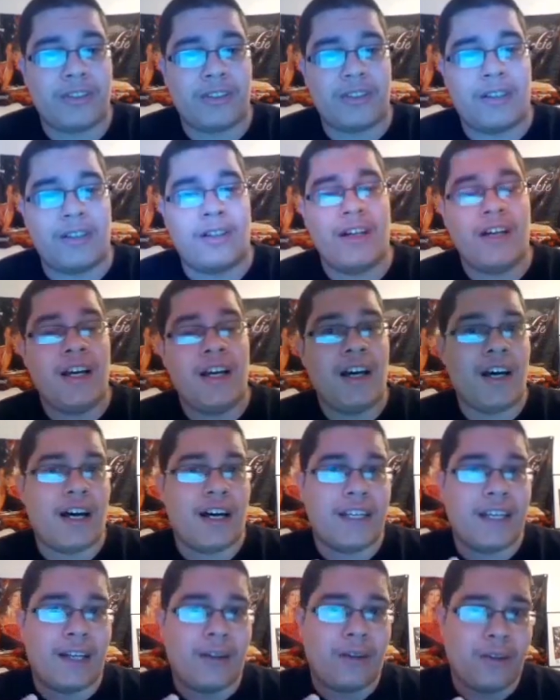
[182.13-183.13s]
So
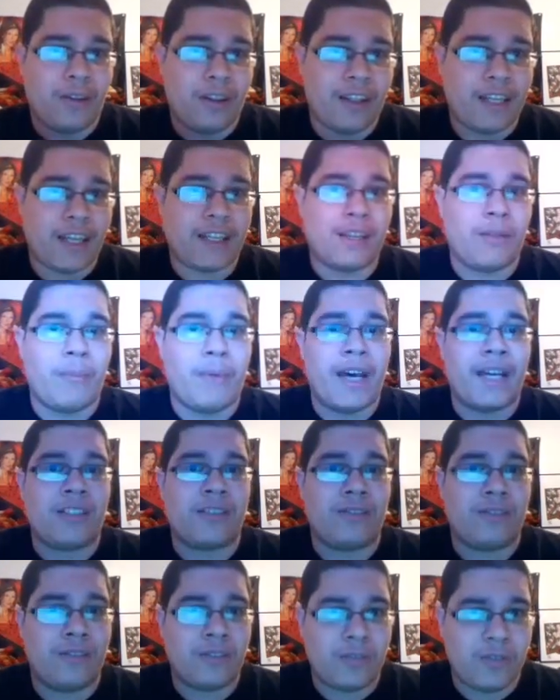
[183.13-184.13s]
not only that, the
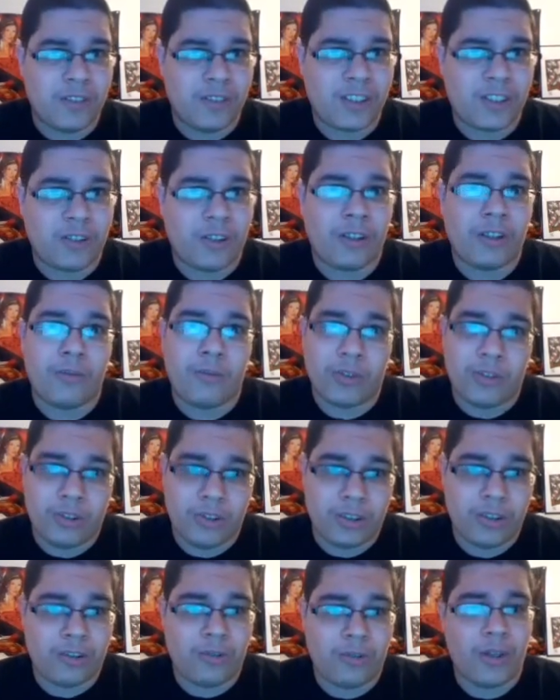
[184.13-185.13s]
match was restarted, which
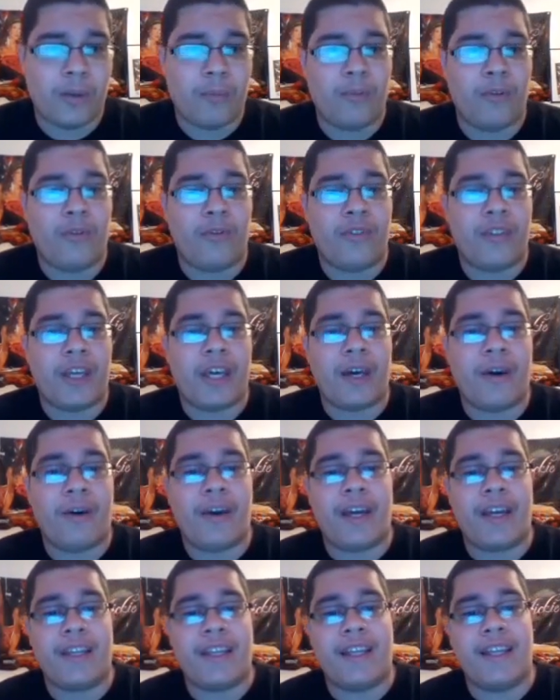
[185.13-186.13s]
is a great move there,
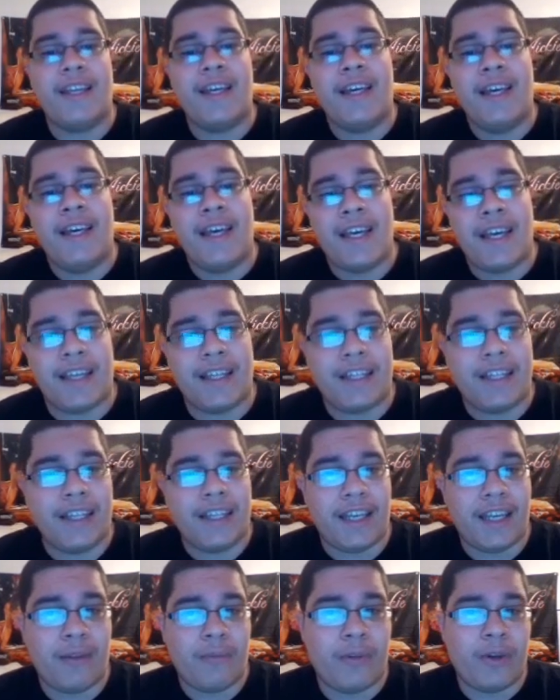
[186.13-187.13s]
and then in
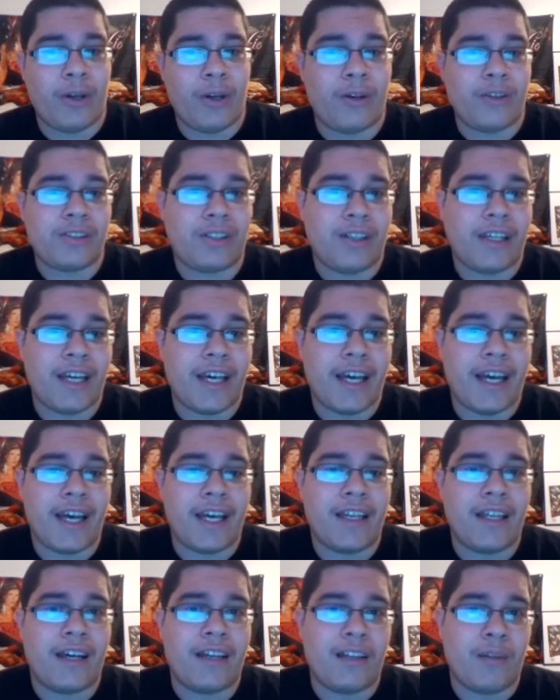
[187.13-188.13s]
the end, we also
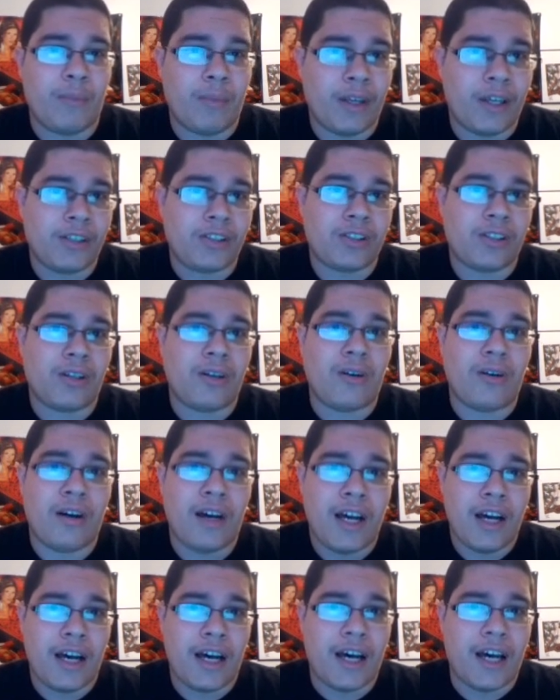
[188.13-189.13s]
had the Big Show
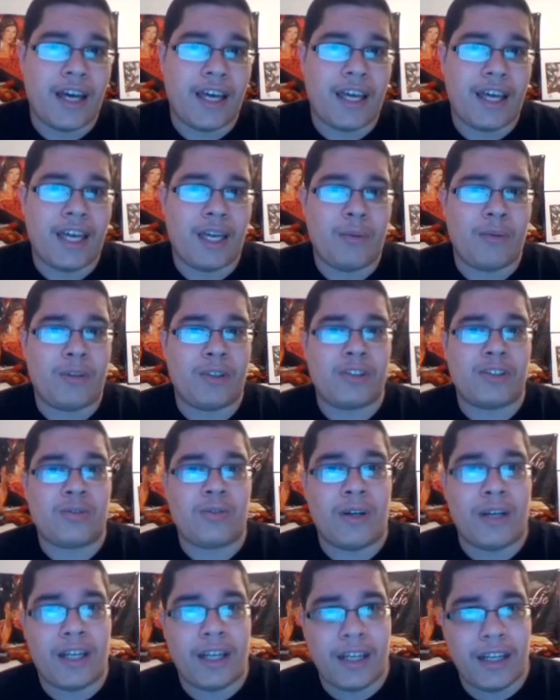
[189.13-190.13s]
able to
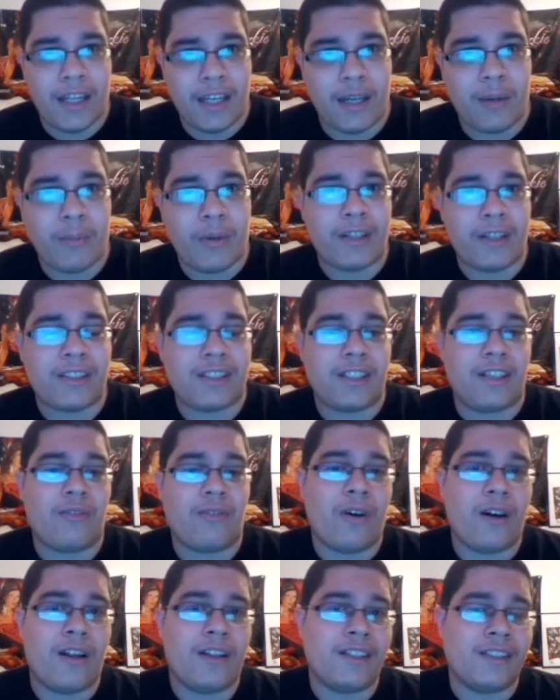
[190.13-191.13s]
try and help out
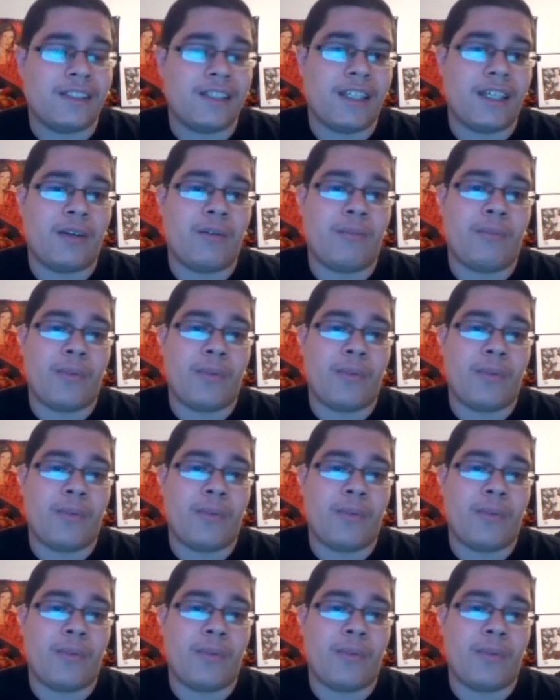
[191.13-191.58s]
Seth Rollins there.